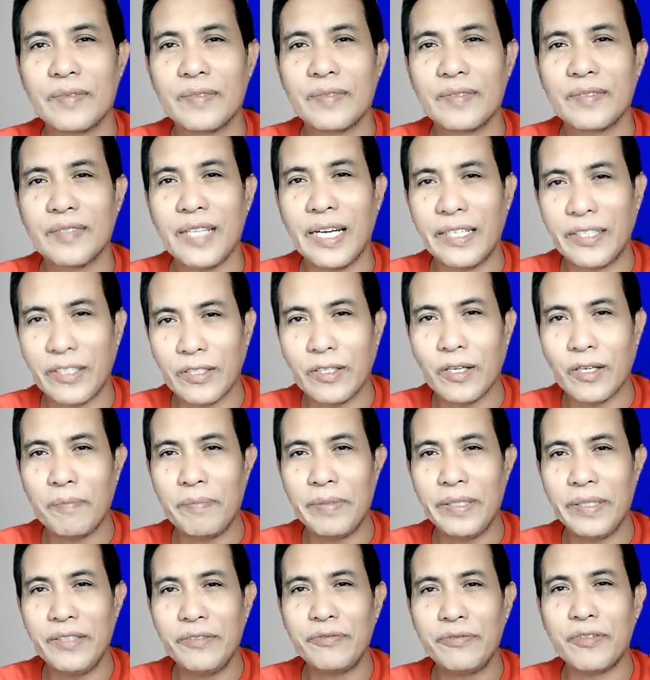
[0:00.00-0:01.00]
Thank you,
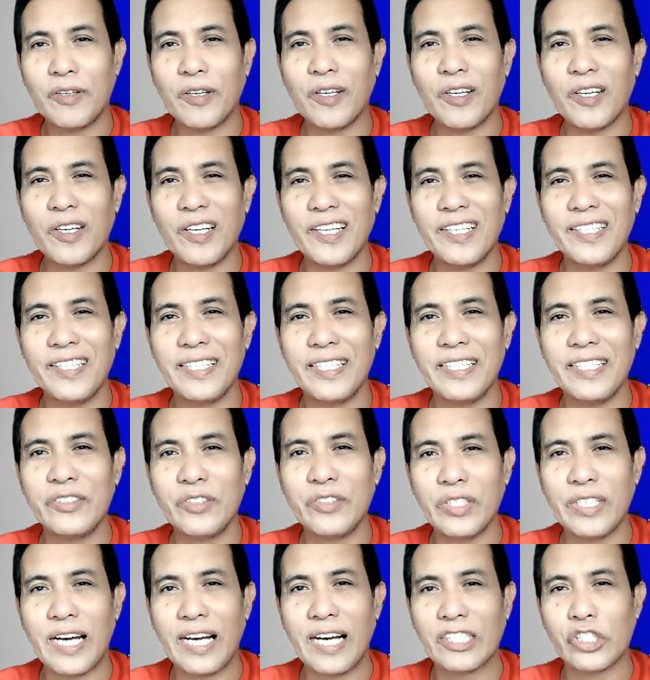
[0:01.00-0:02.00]
Robbie, for the
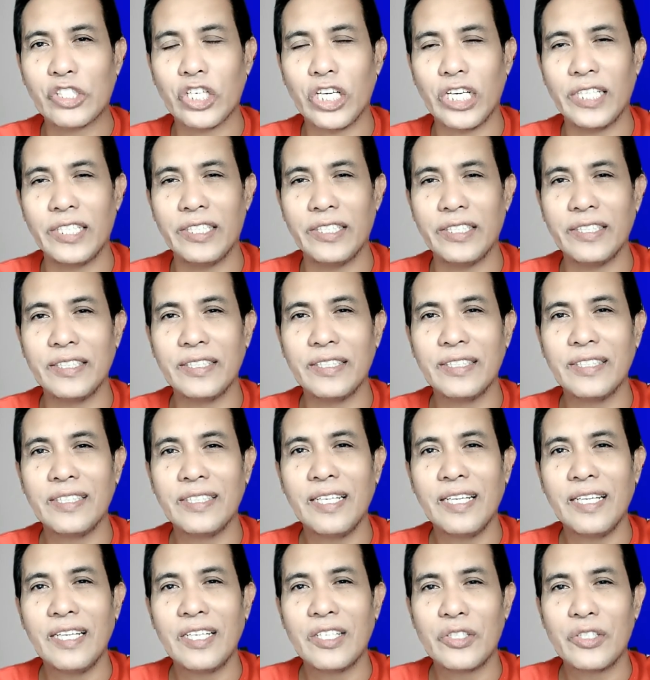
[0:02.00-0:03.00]
introduction.
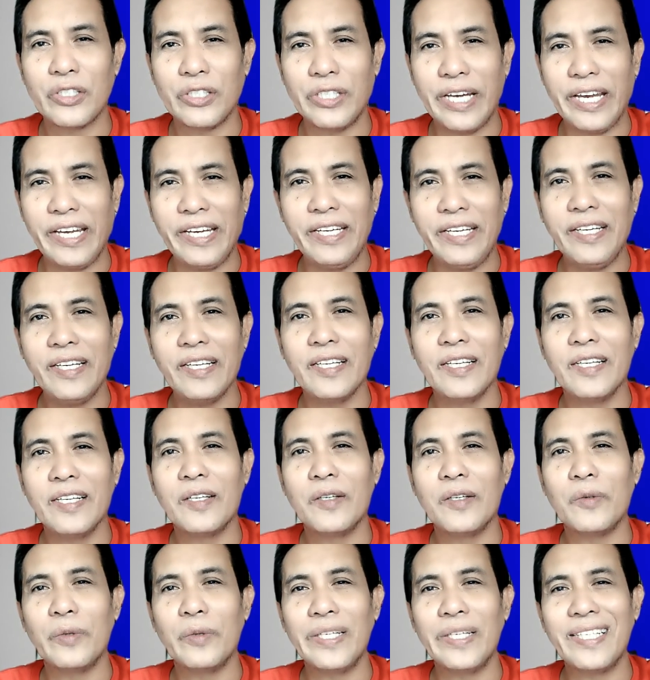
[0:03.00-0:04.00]
Today,
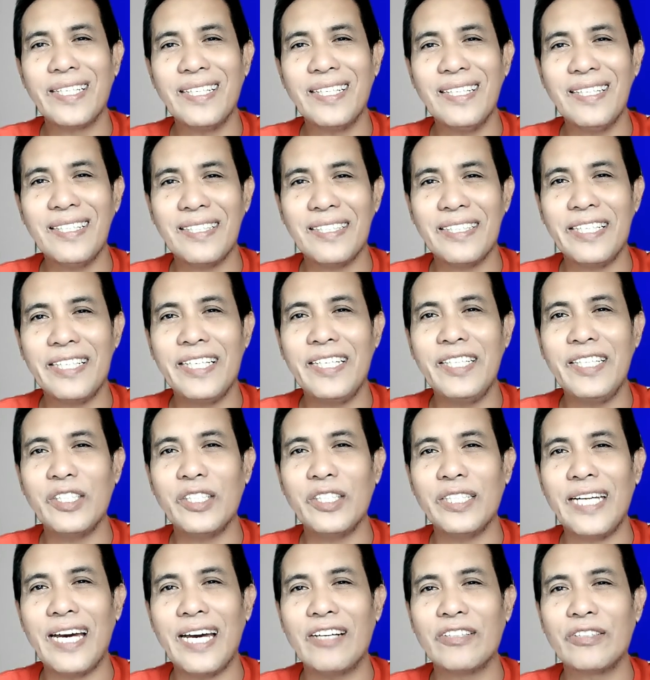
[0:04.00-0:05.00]
we're going to learn
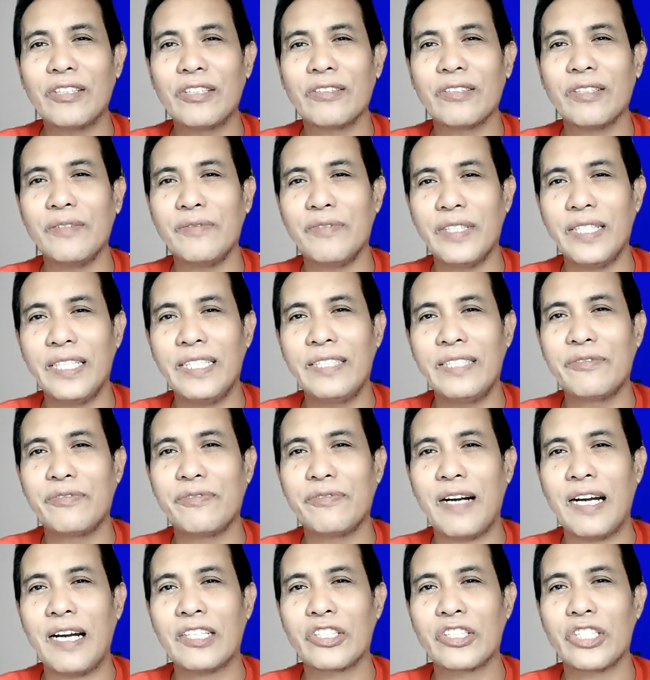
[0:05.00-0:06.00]
on how to convert
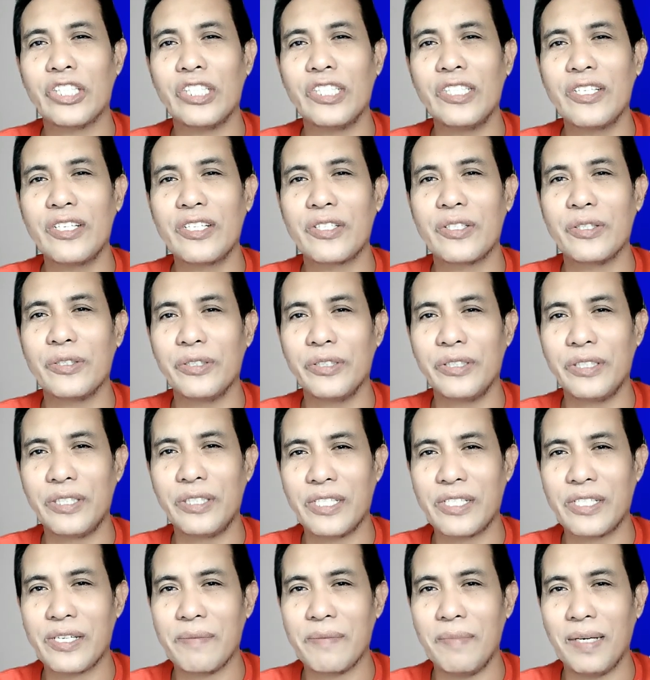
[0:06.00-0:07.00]
fractions to
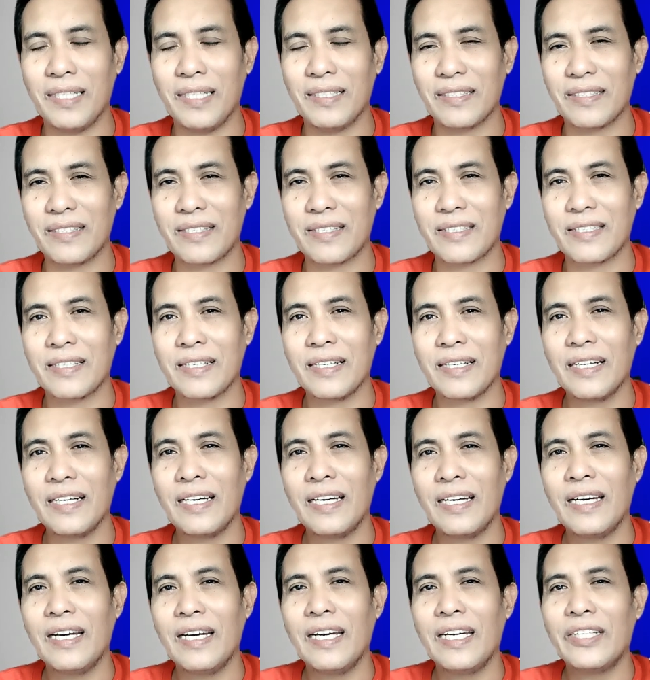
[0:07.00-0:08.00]
decimals.
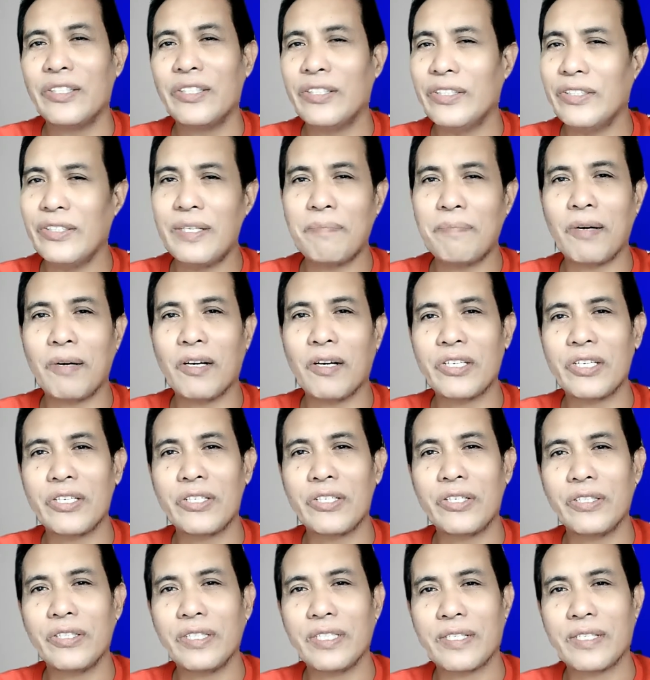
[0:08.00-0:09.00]
You know, the
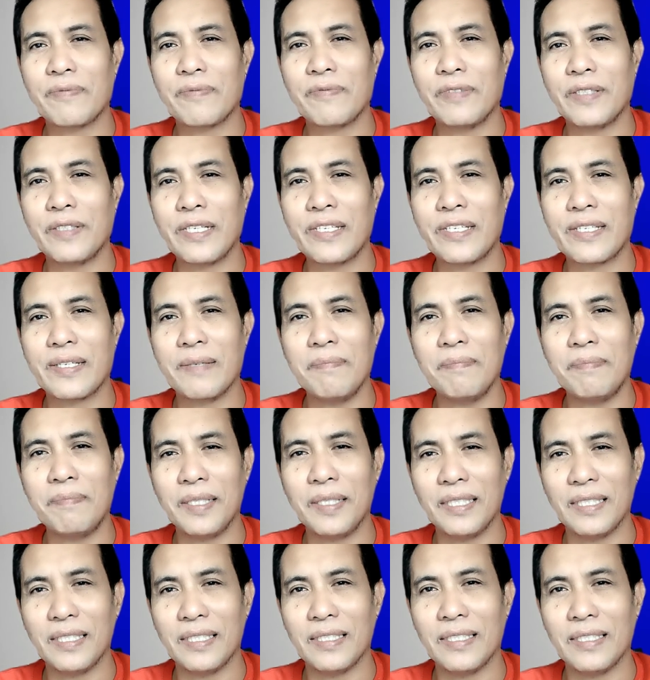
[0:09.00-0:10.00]
procedure is very
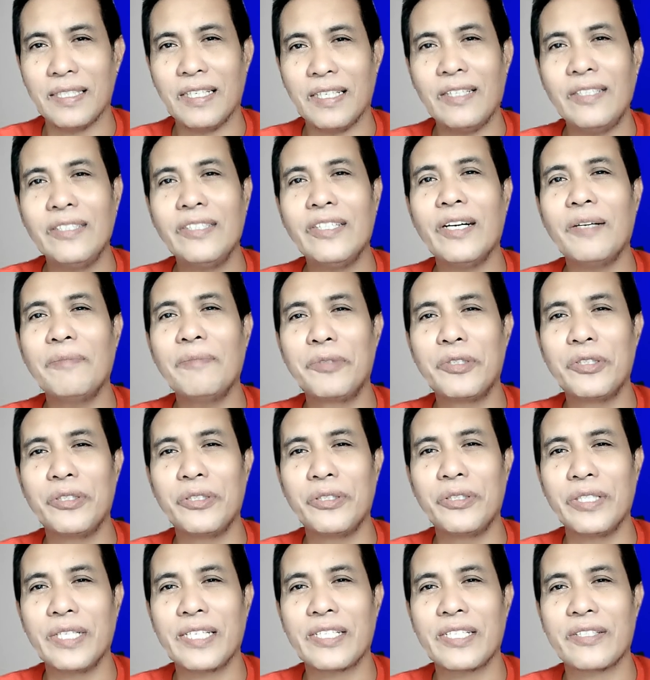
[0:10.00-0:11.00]
simple. All you have to
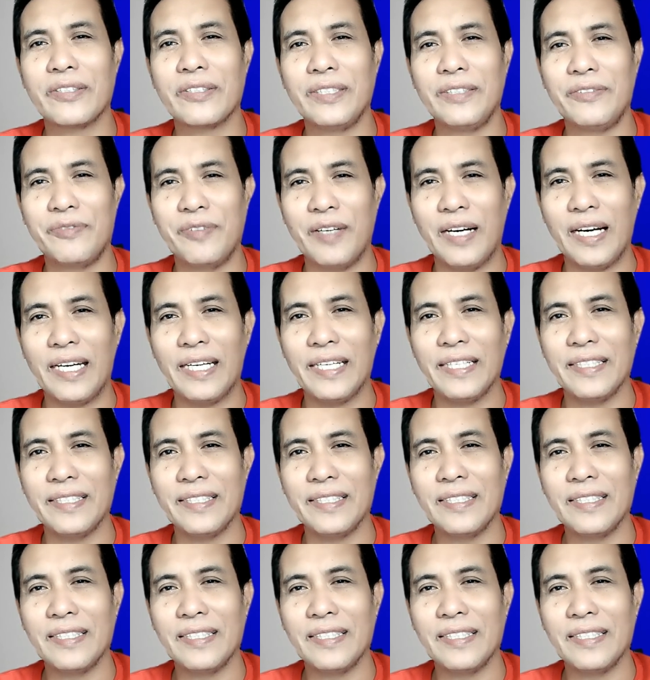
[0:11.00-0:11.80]
do is to divide.